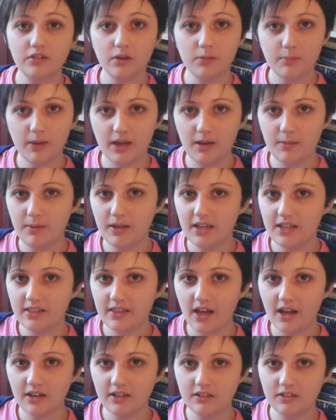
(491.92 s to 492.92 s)
So maybe
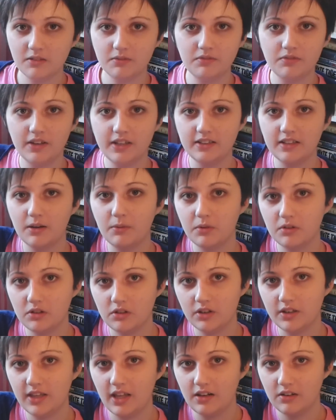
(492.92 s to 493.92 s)
that is something that we'll
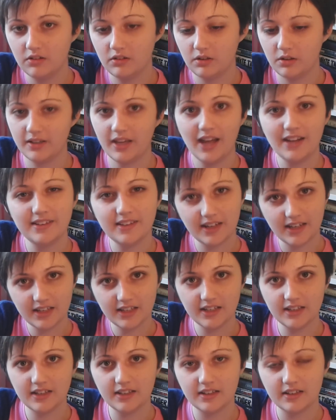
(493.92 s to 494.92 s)
look into
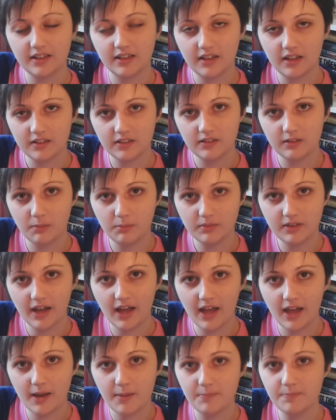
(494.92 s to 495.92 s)
getting
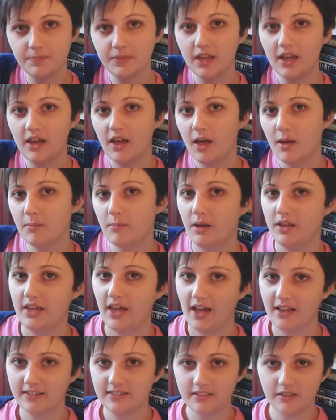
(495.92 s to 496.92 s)
sometime. But
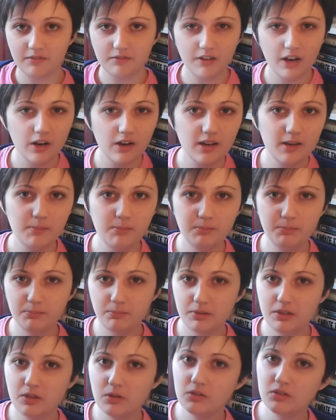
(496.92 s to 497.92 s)
yes, a very
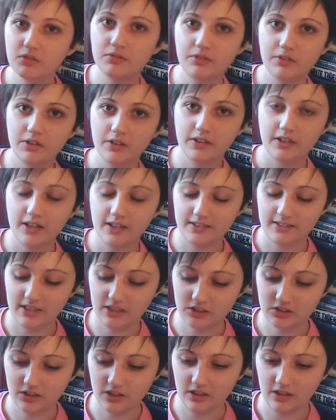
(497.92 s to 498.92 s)
beautiful
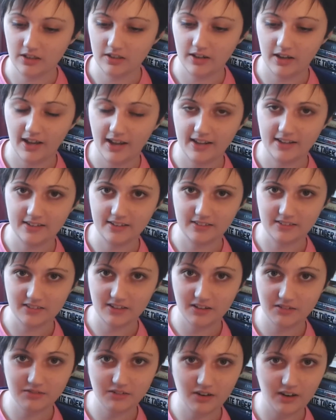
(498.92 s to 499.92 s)
edition and
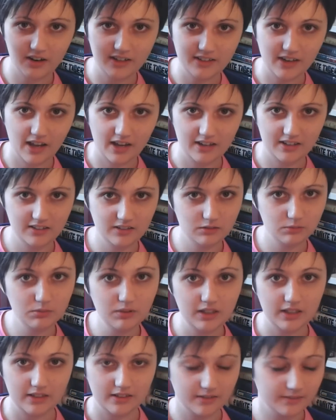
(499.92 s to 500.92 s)
a very nice
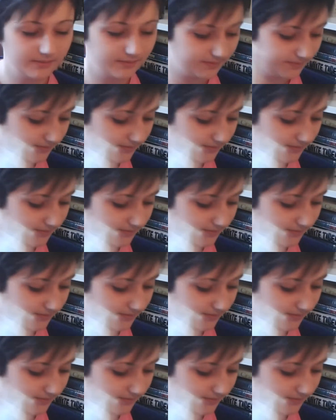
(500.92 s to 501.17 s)
read.